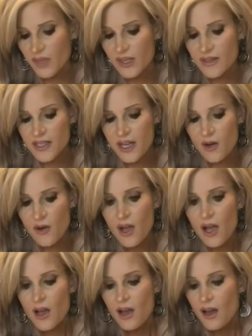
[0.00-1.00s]
So
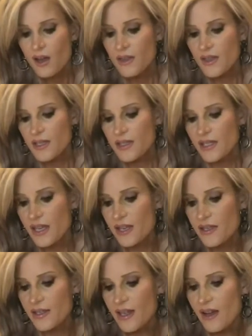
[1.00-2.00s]
this
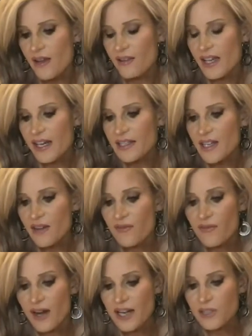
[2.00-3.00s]
is, like I said,
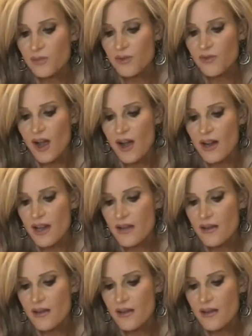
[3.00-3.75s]
fresh burrata.